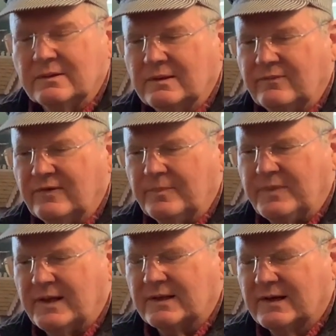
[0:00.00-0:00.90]
You flip
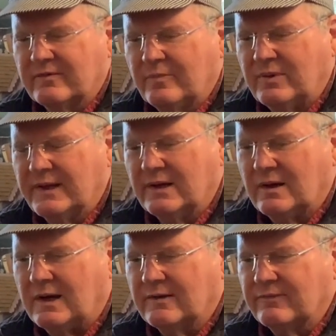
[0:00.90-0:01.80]
that cover plate
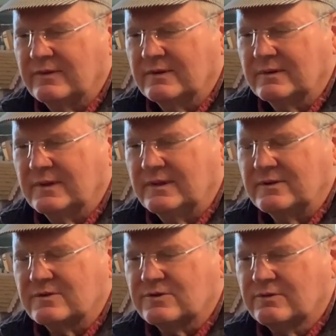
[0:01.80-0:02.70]
off, and
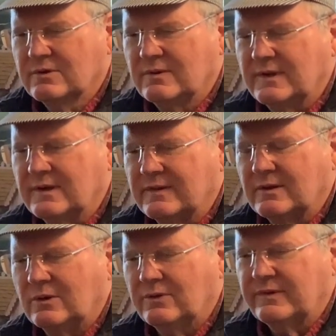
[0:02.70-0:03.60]
there's a screw there that
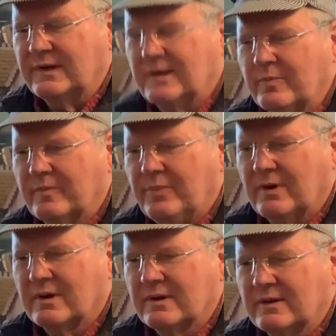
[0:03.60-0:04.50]
holds the upper
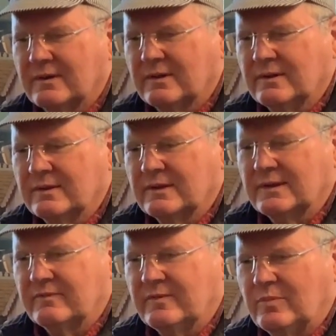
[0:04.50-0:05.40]
part
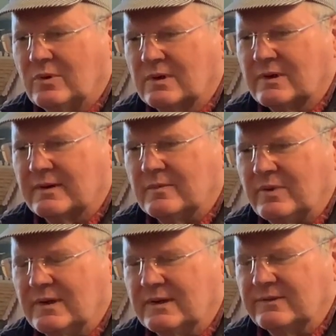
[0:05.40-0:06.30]
of the boiler in
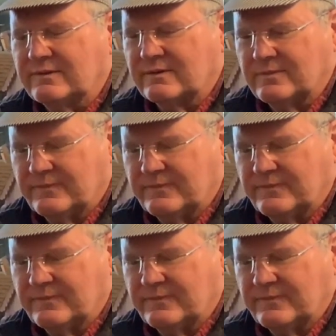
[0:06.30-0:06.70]
place.